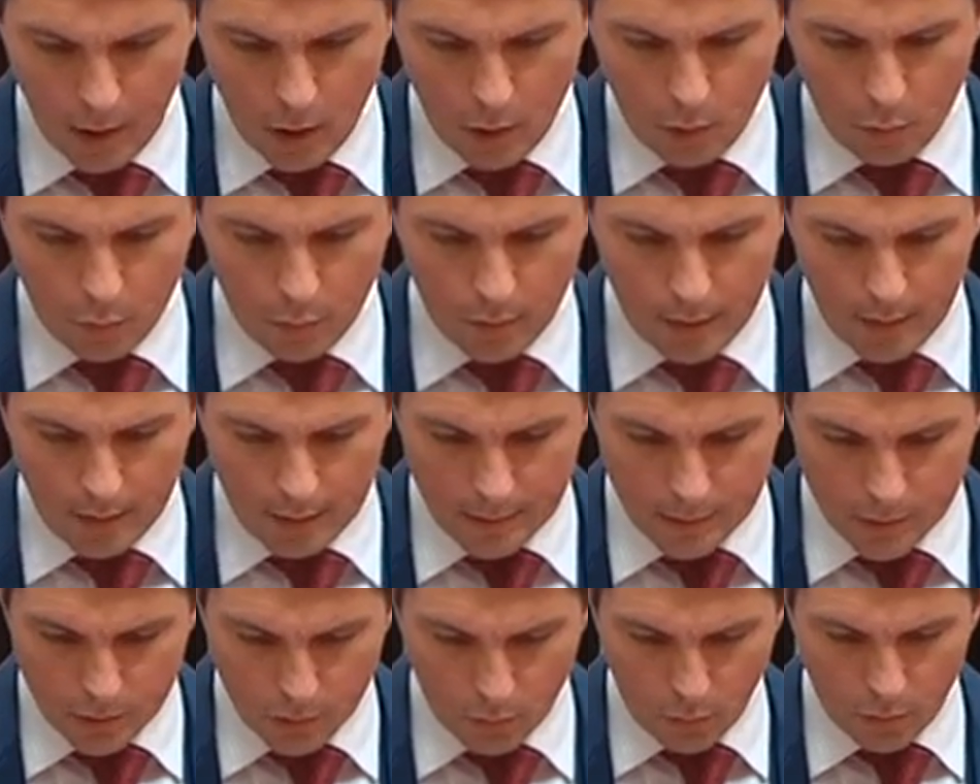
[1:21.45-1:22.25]
would
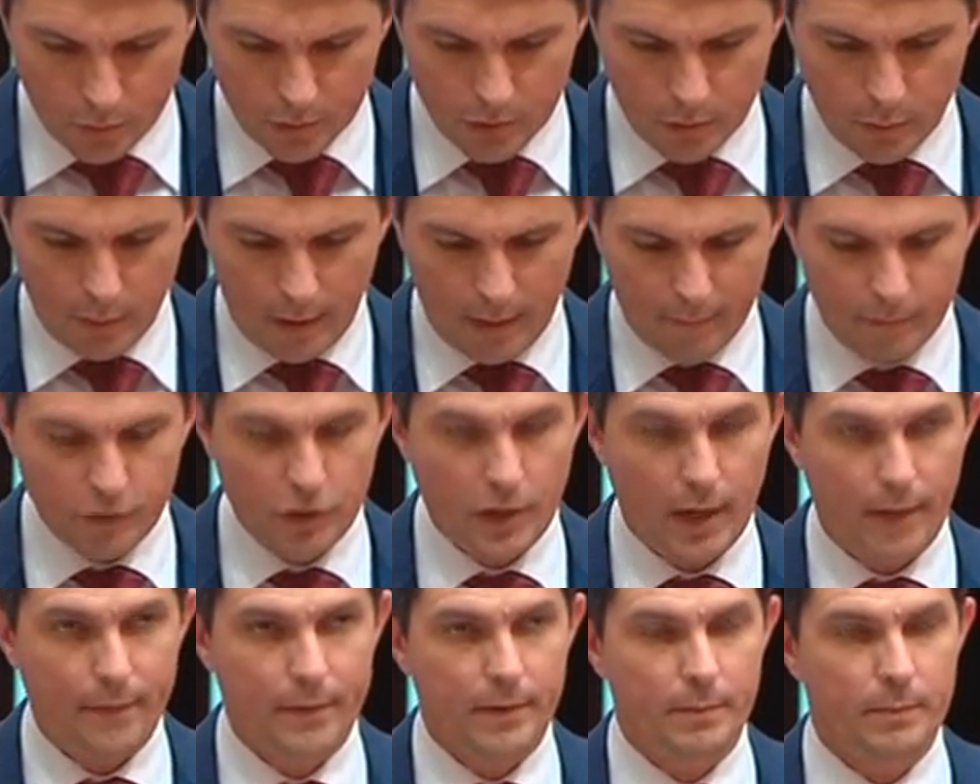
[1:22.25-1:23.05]
sought to have
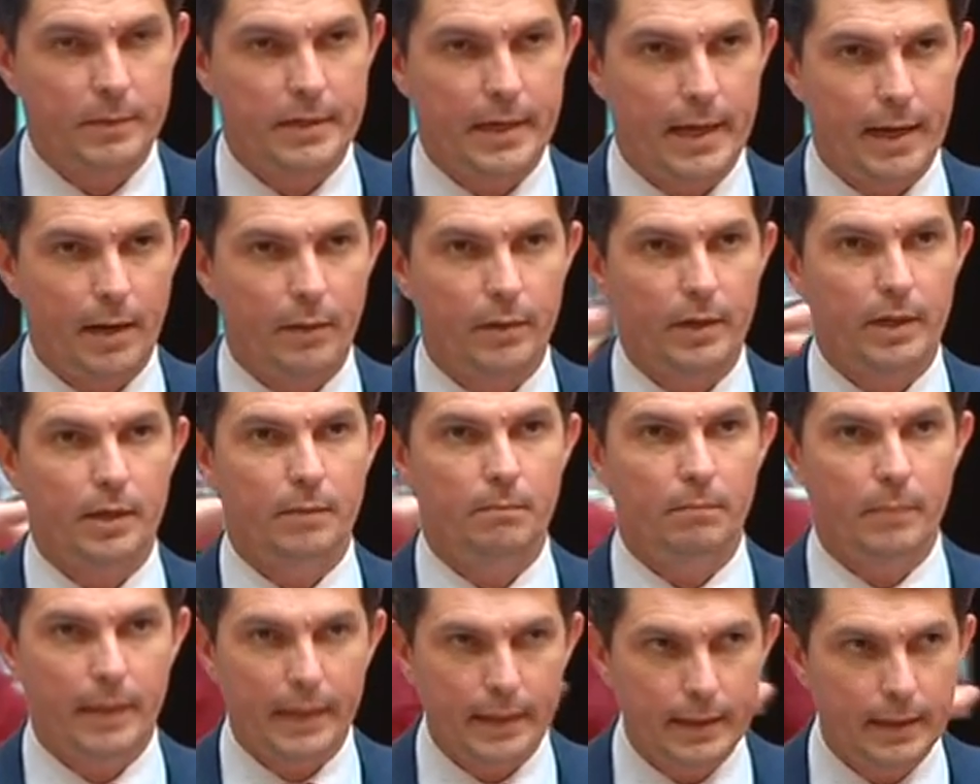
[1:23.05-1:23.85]
shut them down
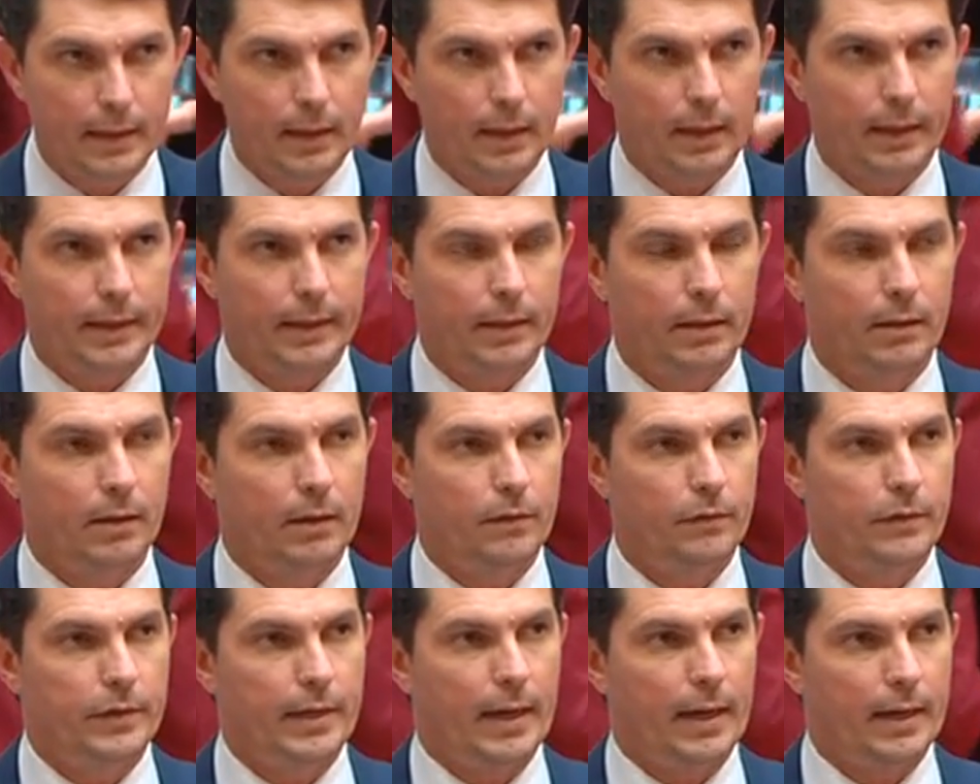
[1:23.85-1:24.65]
immediately if
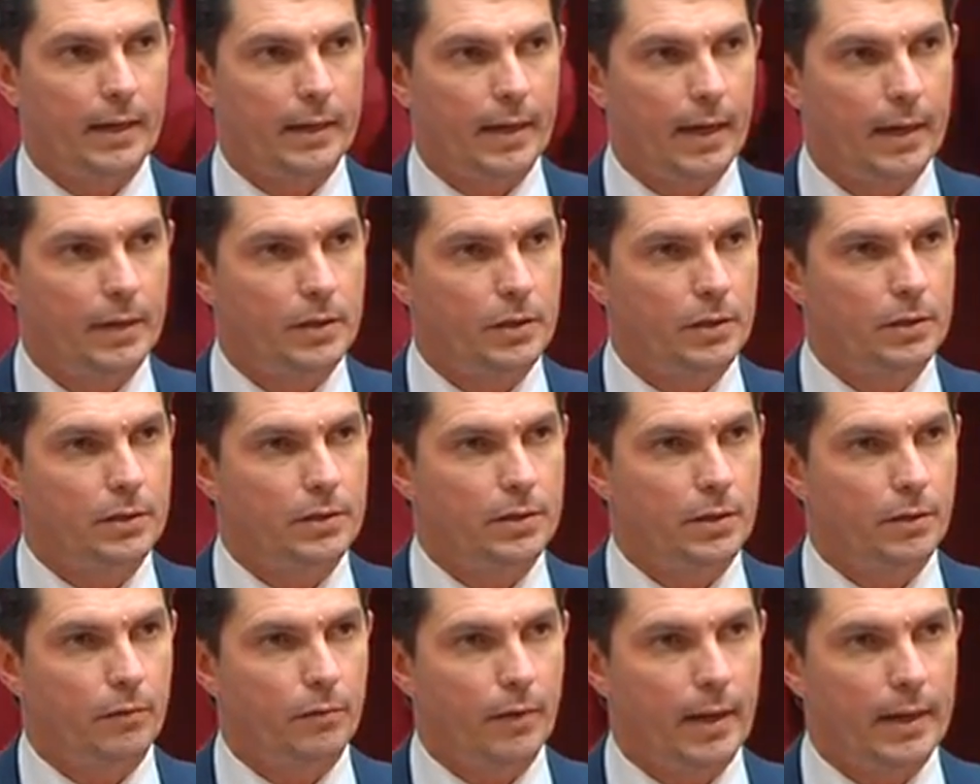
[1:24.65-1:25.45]
the allegations
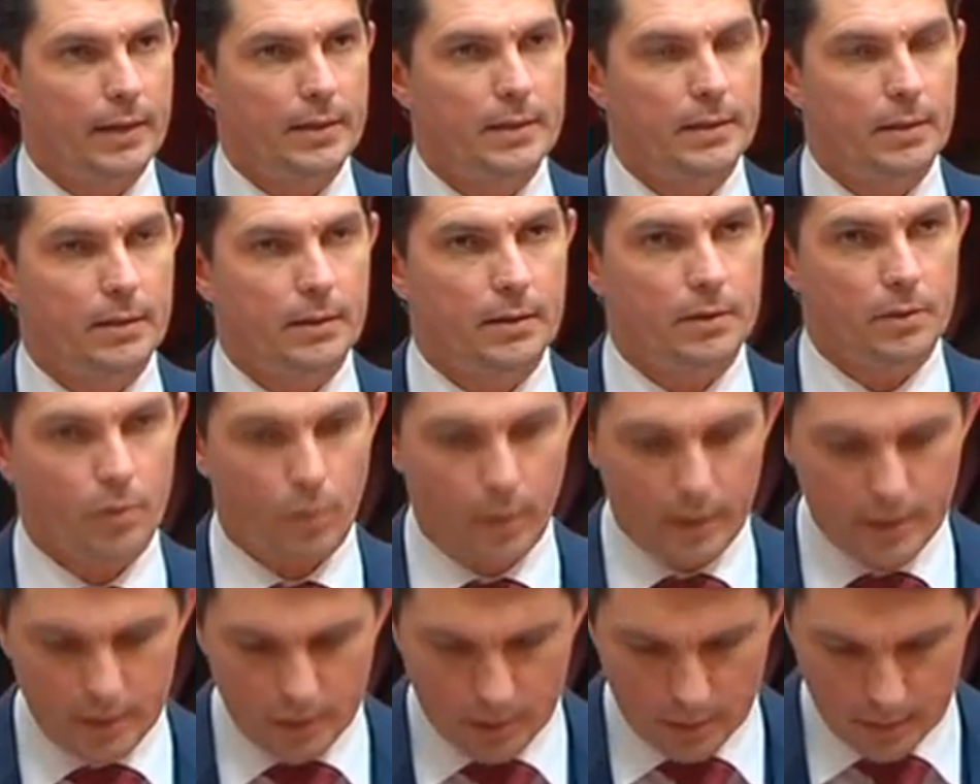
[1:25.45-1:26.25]
that are raised in these
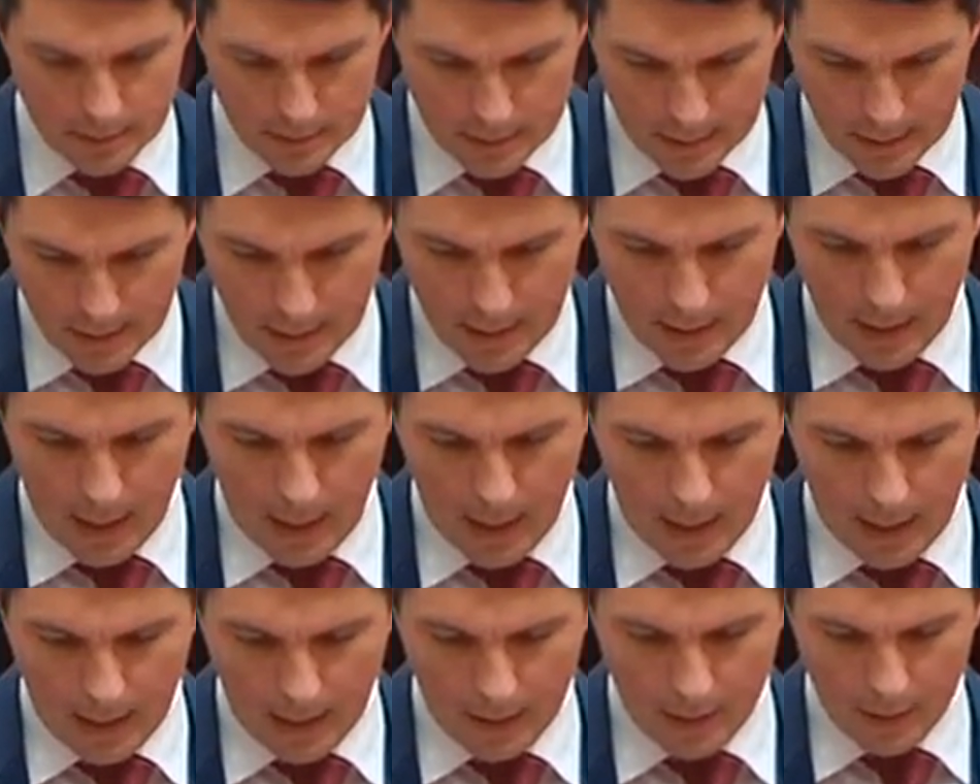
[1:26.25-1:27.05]
questions
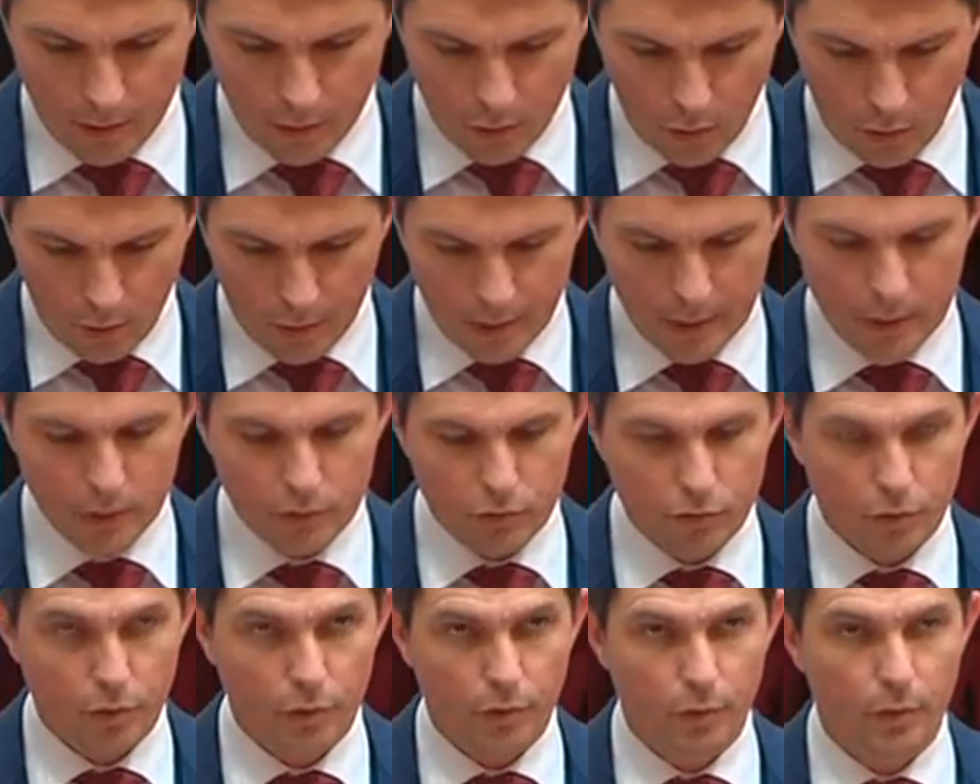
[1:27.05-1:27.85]
are not
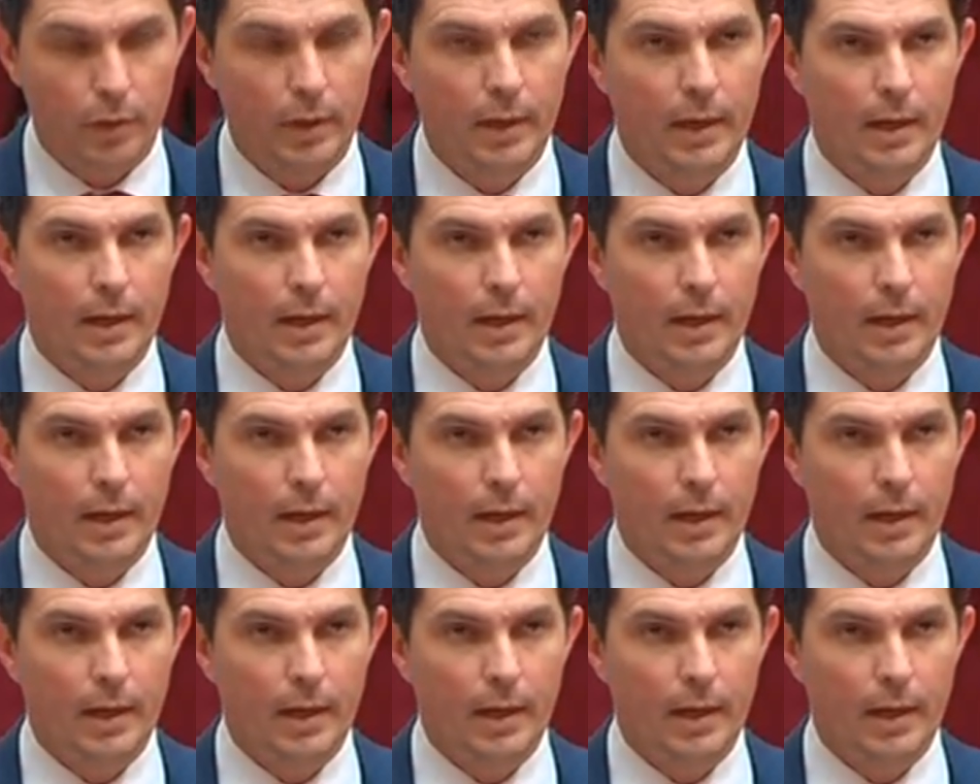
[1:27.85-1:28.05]
true.